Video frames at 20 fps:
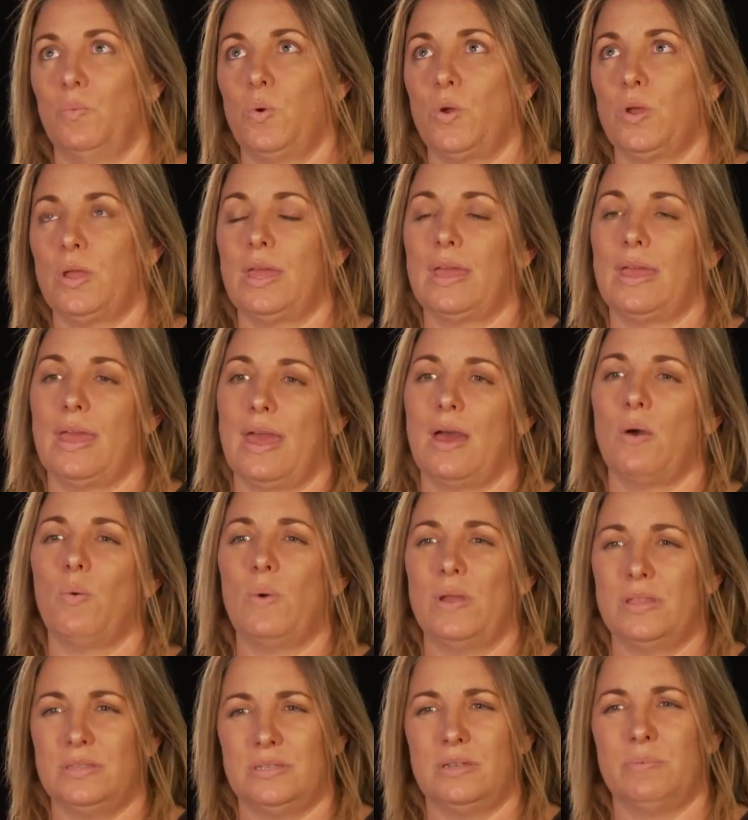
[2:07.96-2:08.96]
working
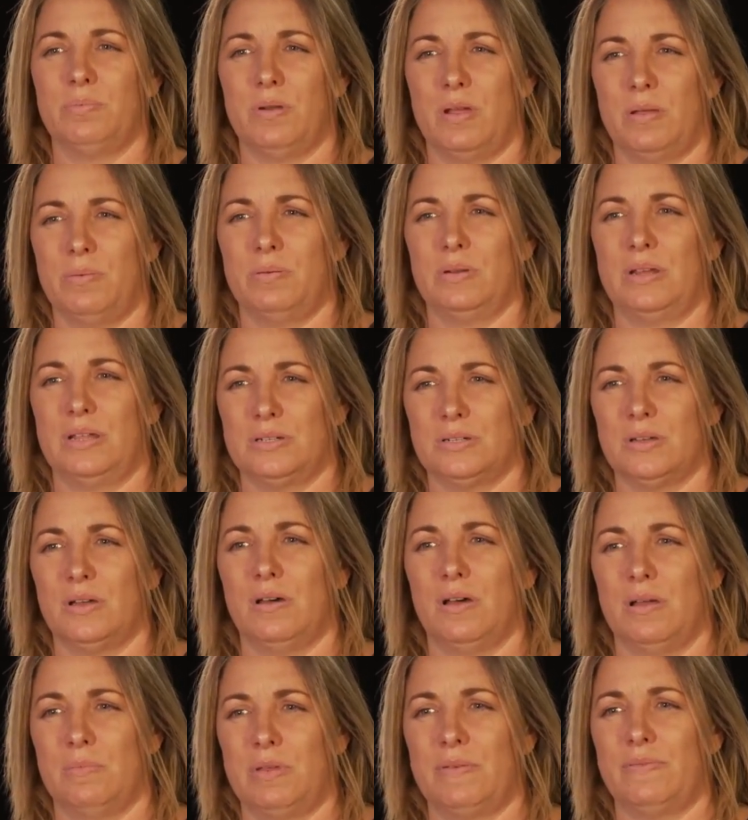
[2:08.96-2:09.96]
out when's the appropriate
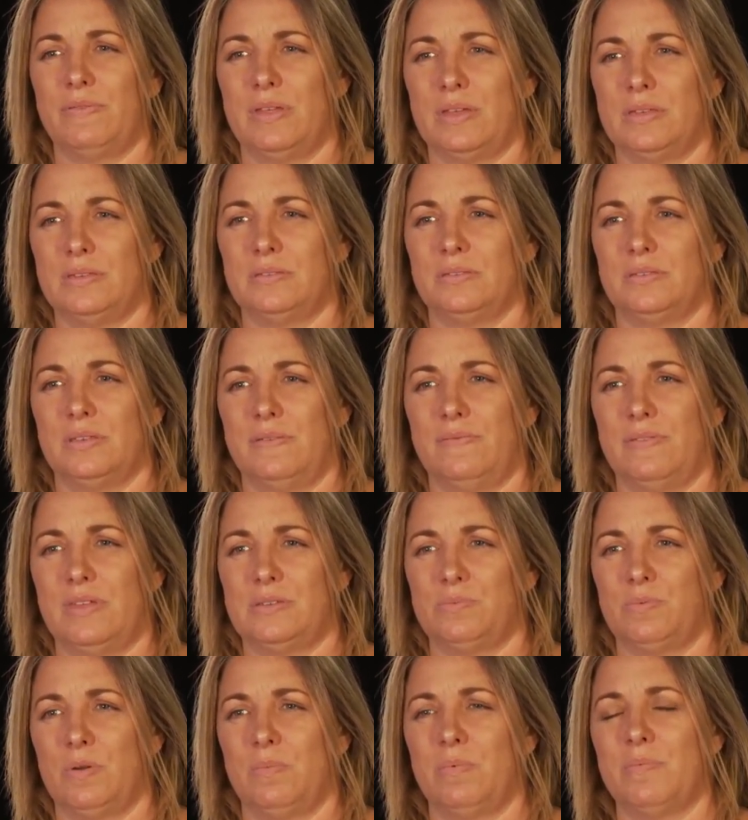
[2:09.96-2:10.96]
time, if
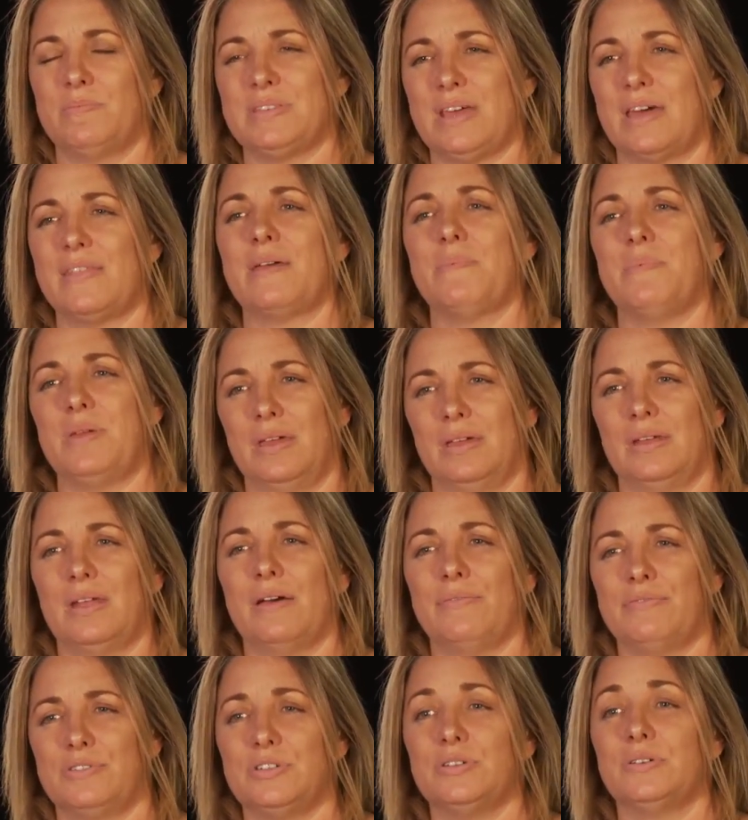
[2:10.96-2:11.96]
there's problems, are they big
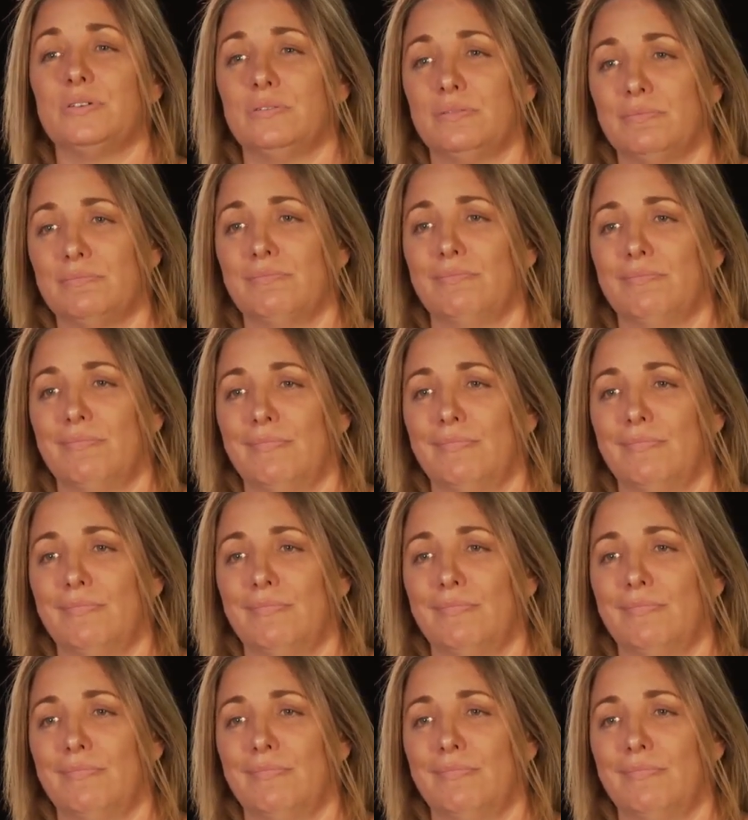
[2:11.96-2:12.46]
enough to